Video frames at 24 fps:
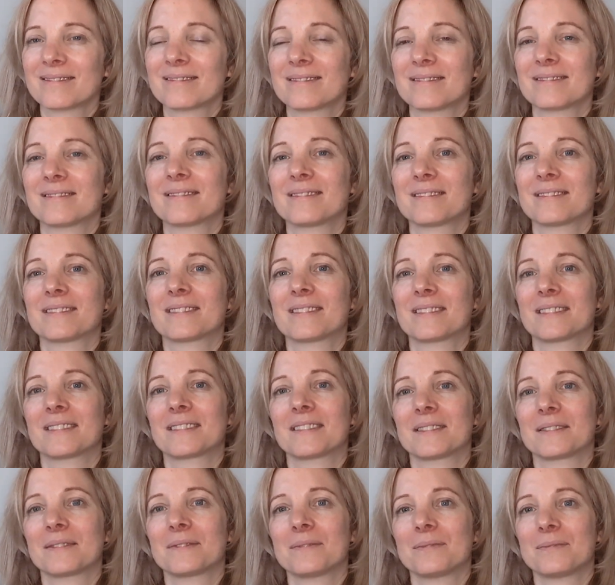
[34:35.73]

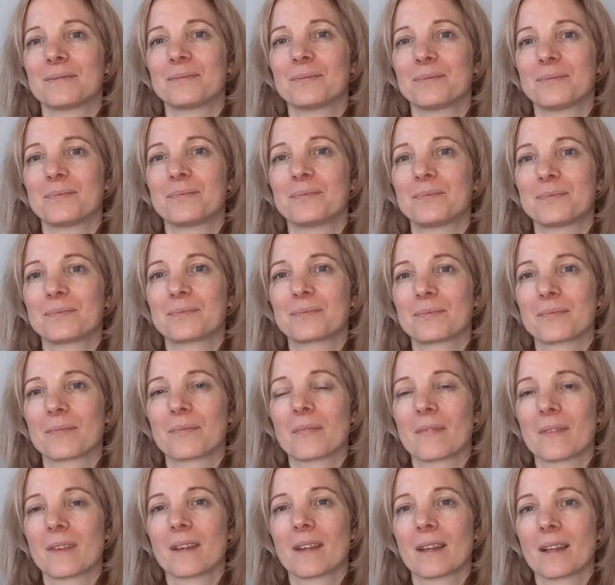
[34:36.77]

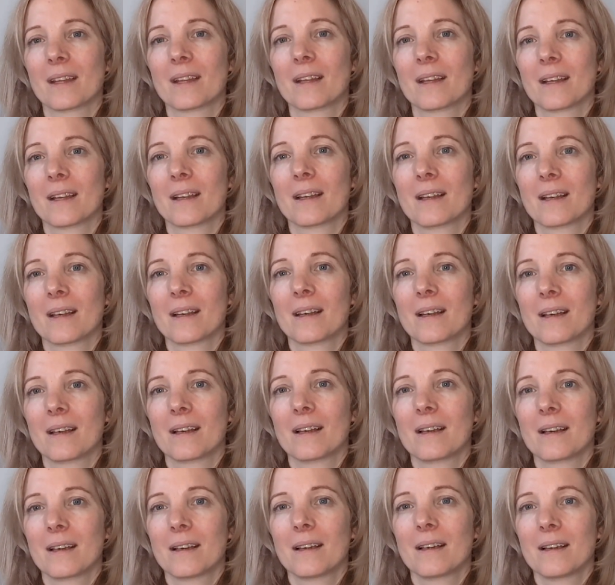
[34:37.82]

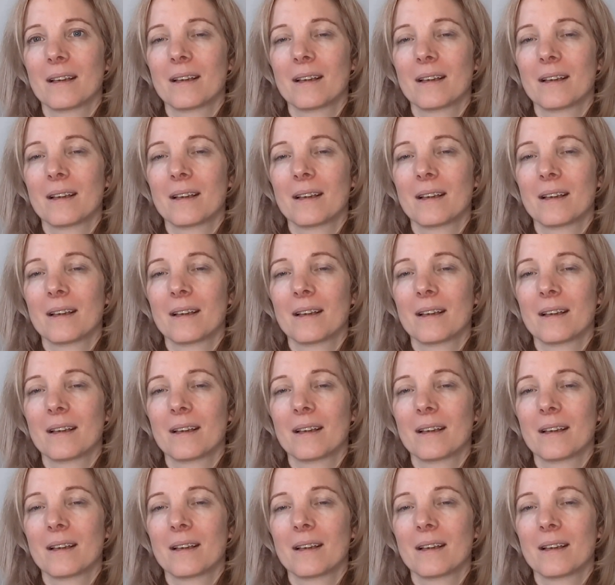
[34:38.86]
(silence)